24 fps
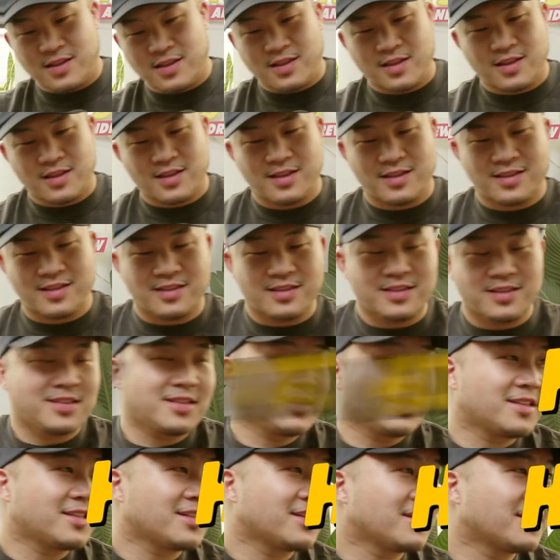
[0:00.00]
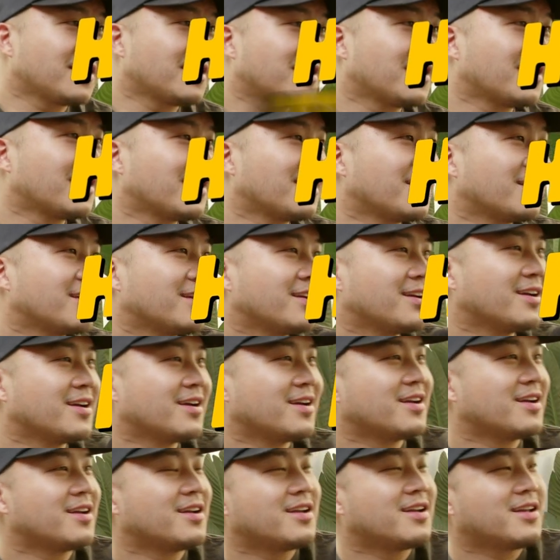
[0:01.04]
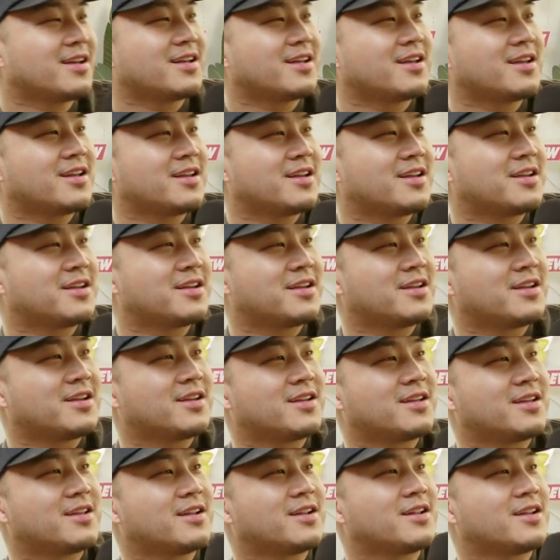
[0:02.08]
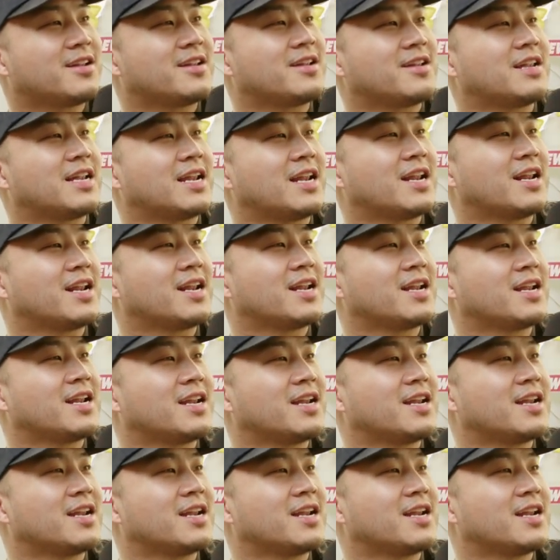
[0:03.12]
The person shown says nothing.